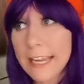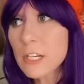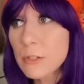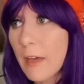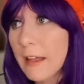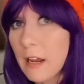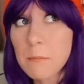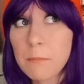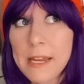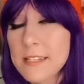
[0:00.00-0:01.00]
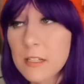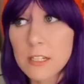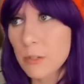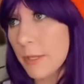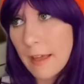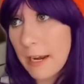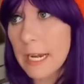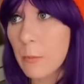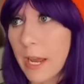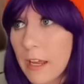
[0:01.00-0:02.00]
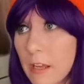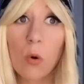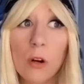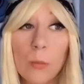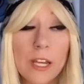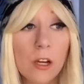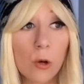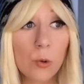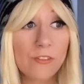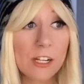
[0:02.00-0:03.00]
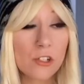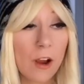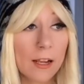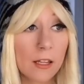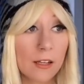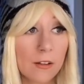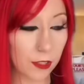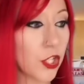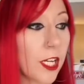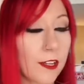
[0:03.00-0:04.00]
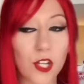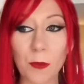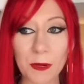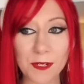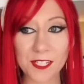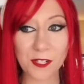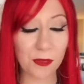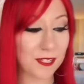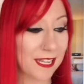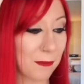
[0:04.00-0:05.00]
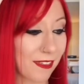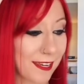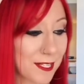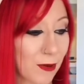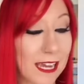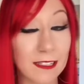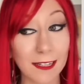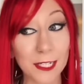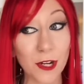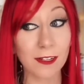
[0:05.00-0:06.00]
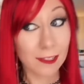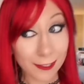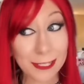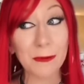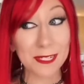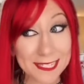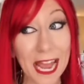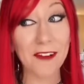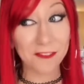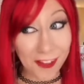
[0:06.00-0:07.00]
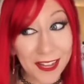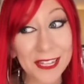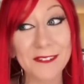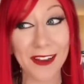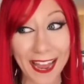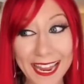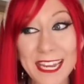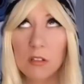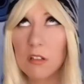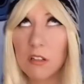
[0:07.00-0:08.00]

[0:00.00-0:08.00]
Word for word: I can do that. I'm basically doing that anyway. Or we could go to Adventure Island. Gee, nobody wants to do those lame things. Okay, Lily John clearly wants to have fun, right?